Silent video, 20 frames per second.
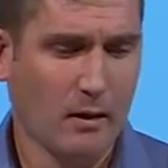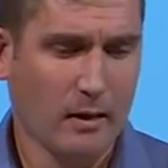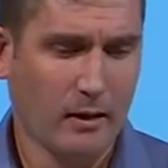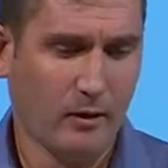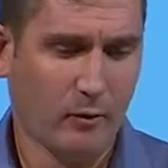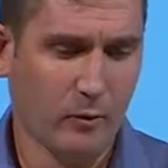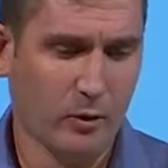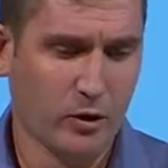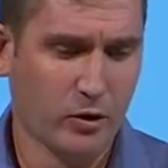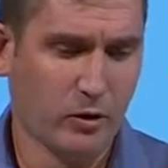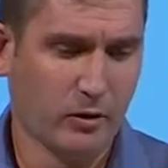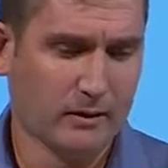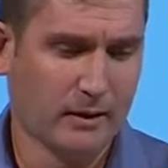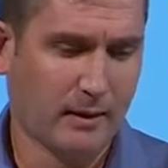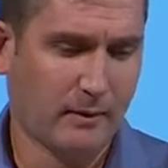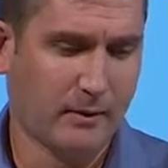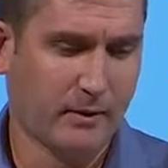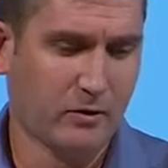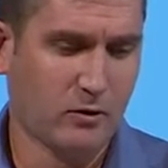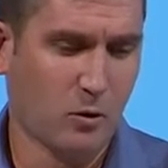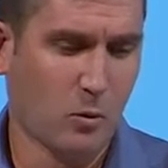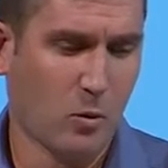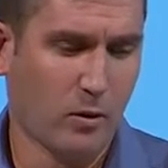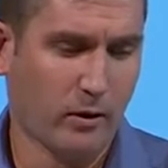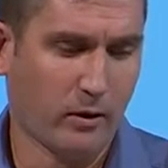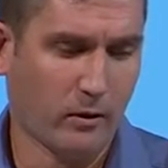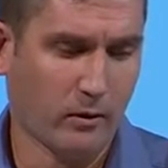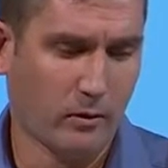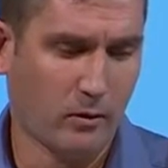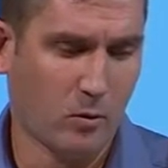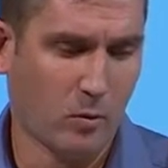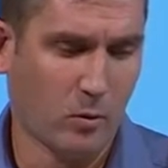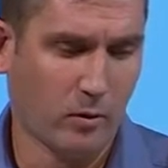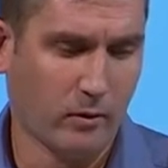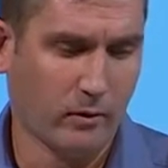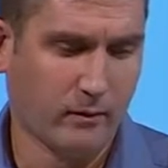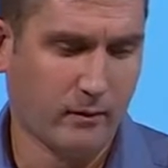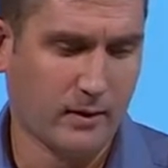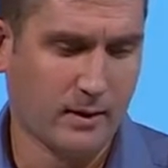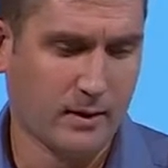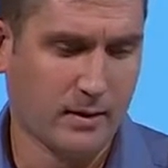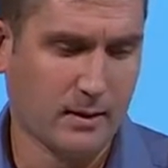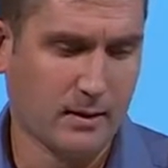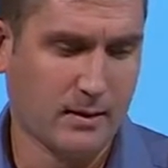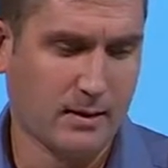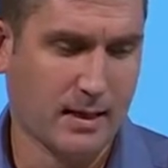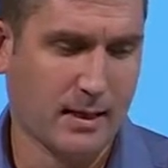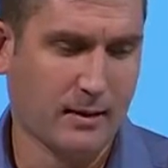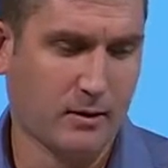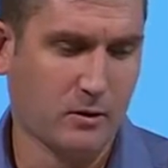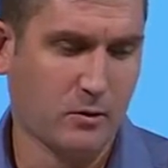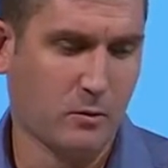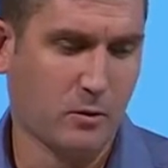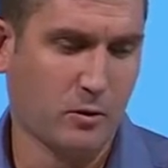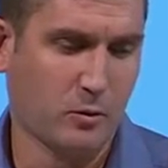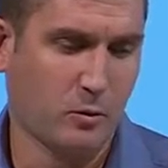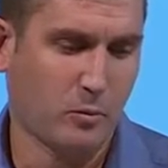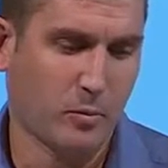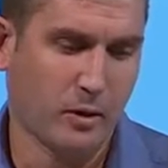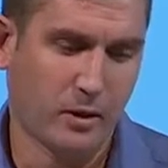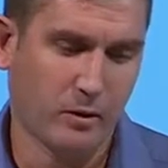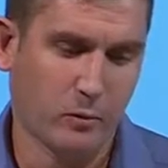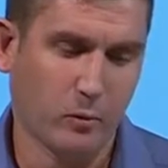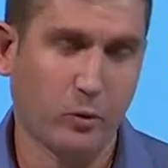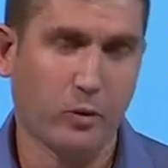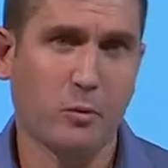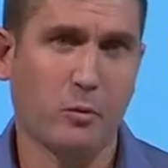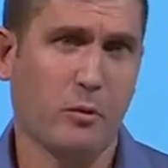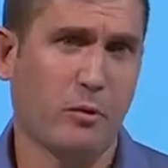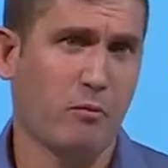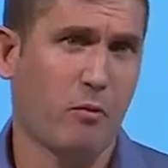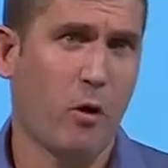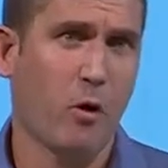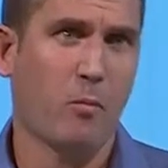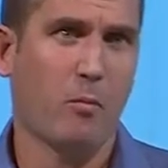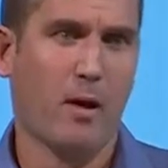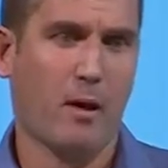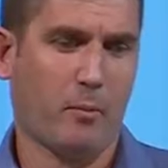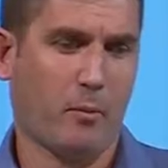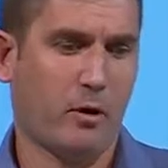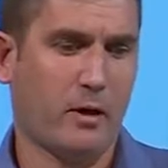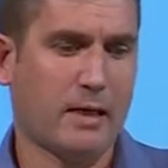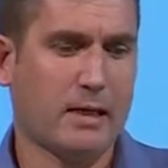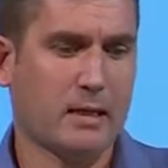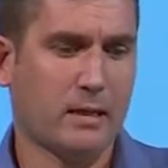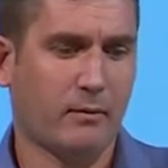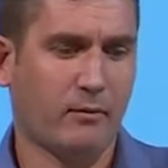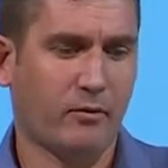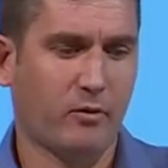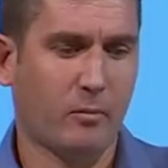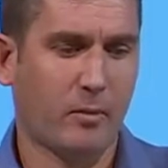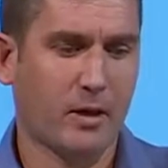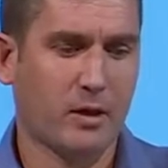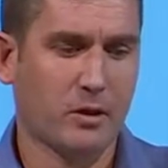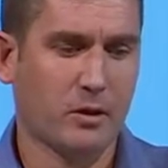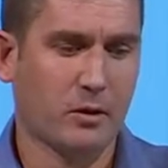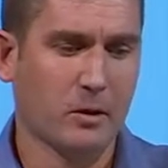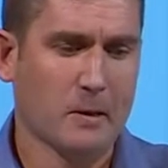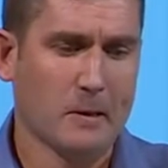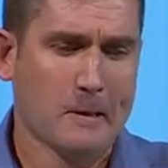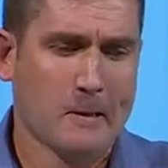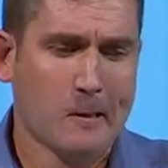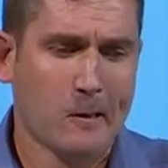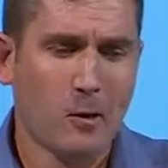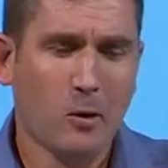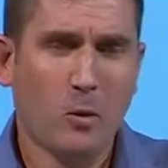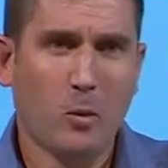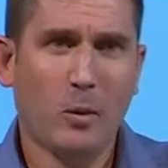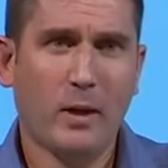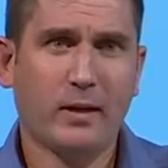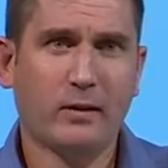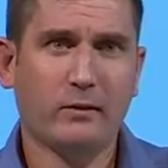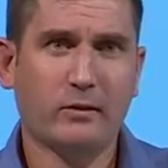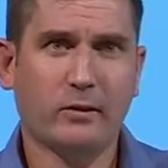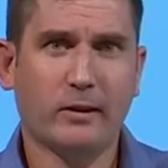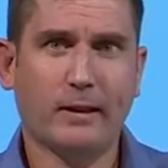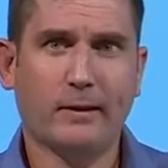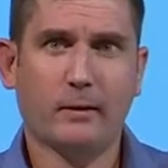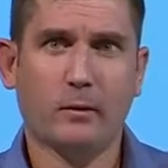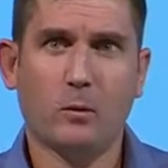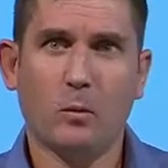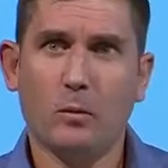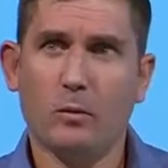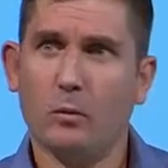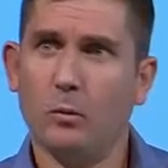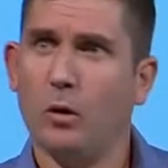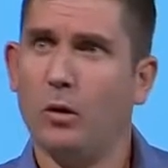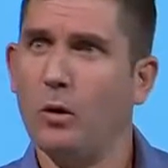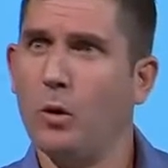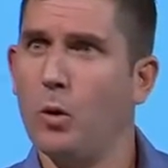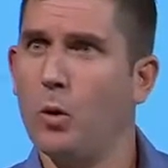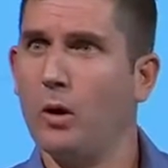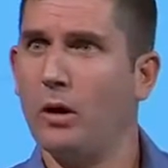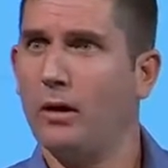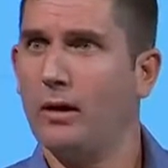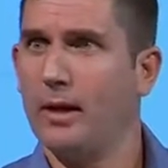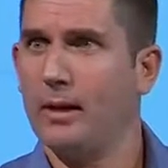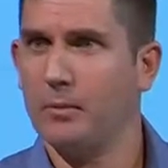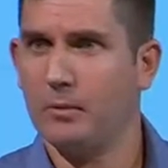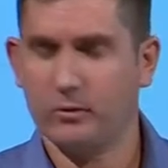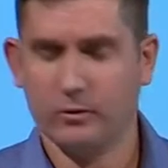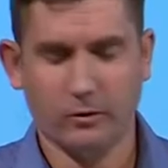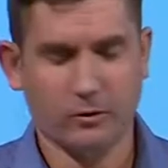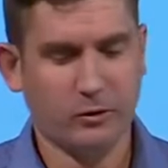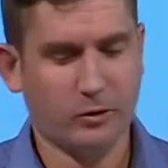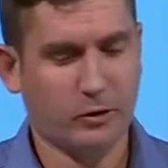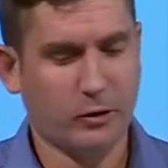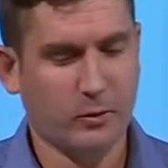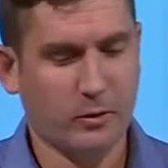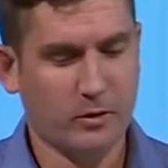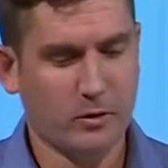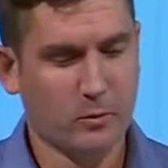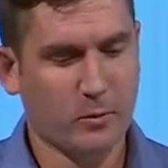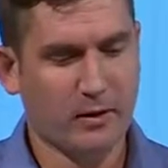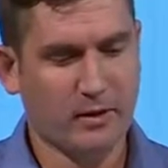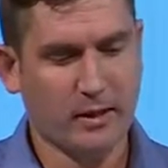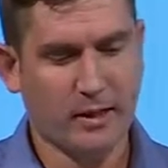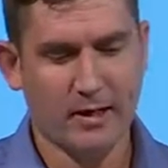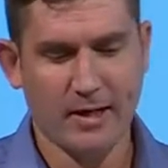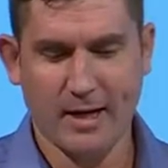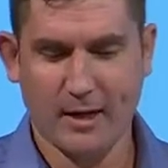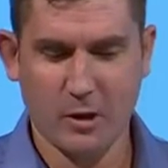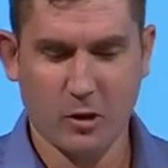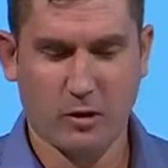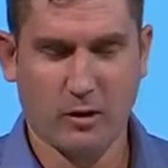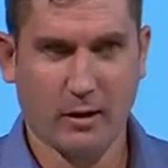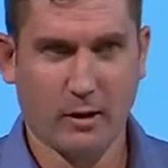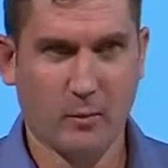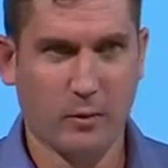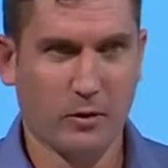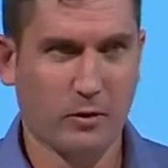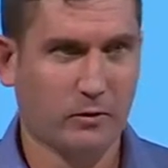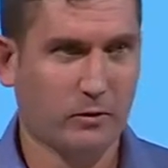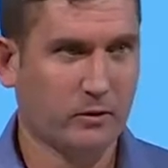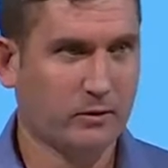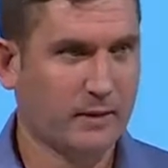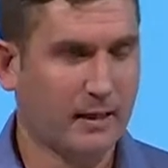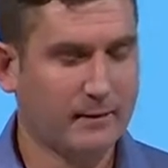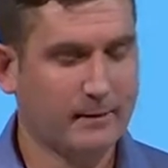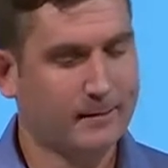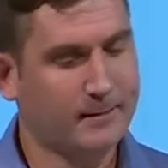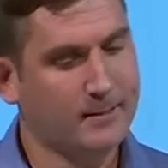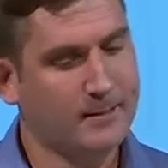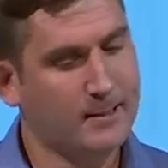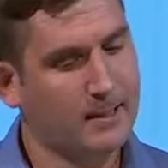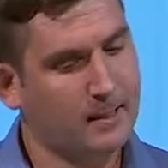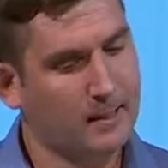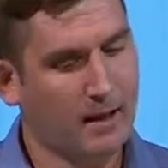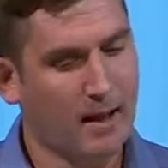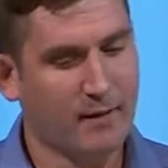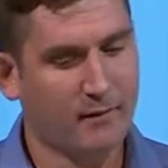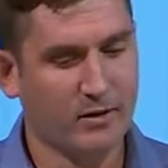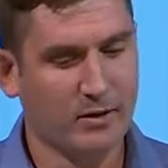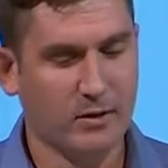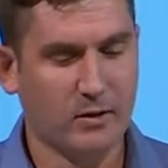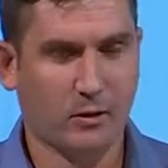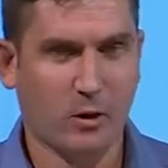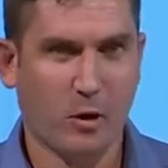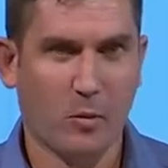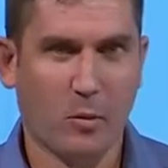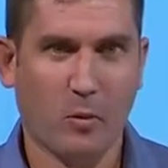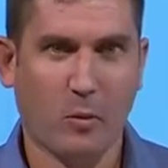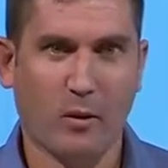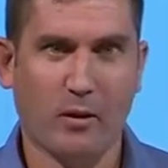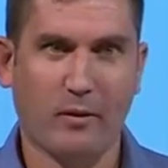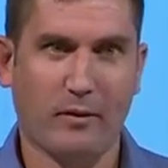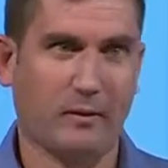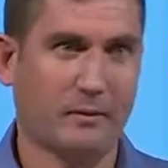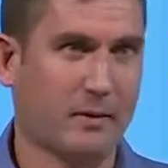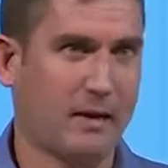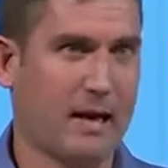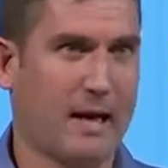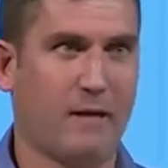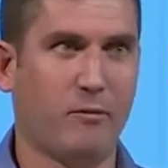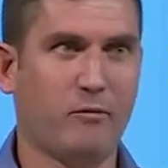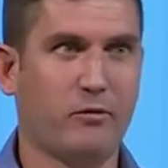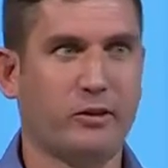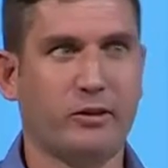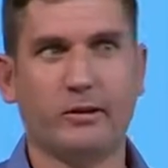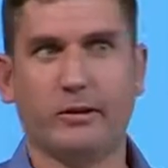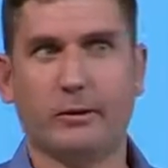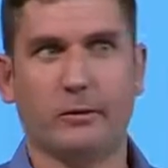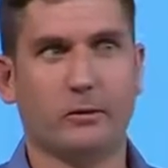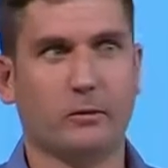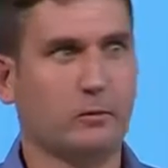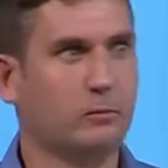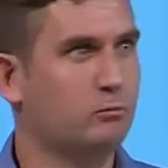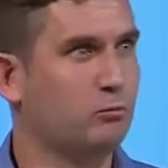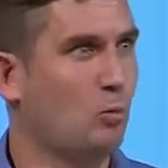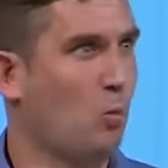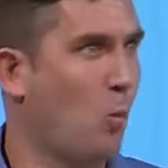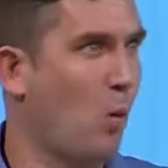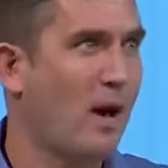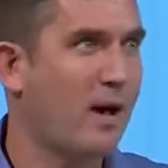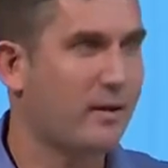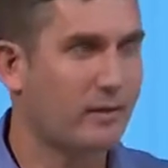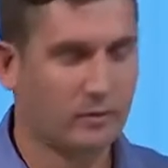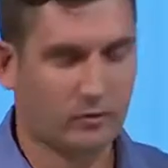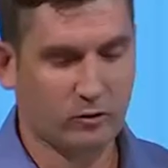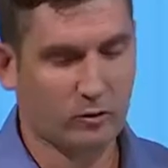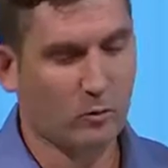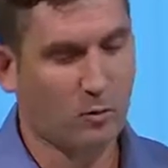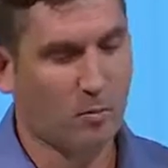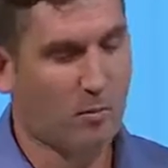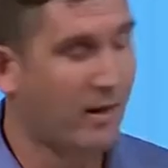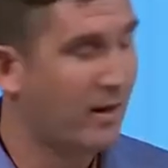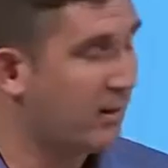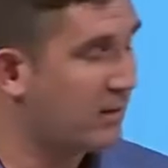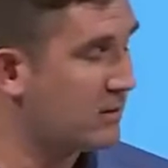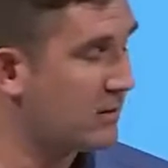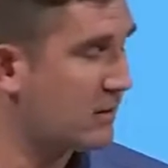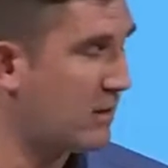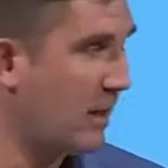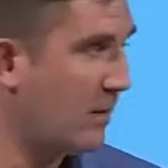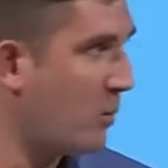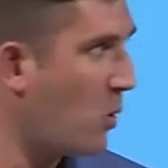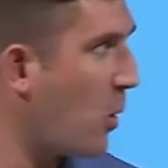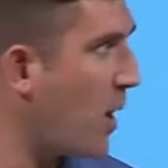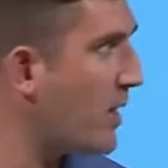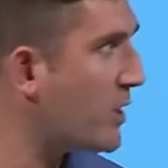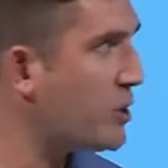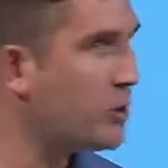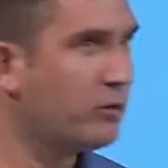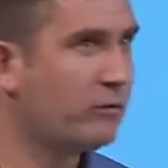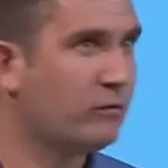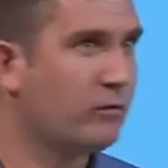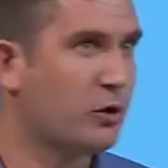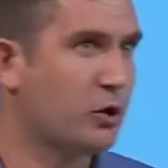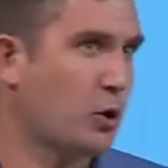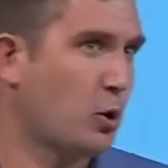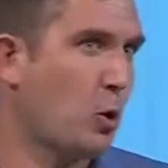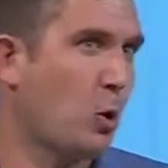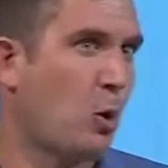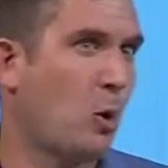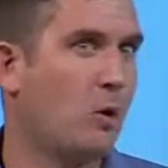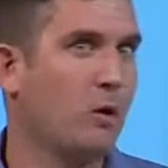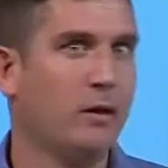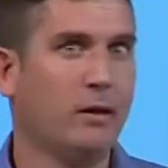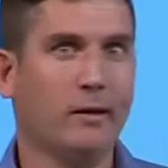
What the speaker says: If we drill down into one of these intents, which would be roadmap release information, we can see that what Google enables us to do is, with their natural language understanding, instead of having to come up with every single way that someone might ask the same question, for sure,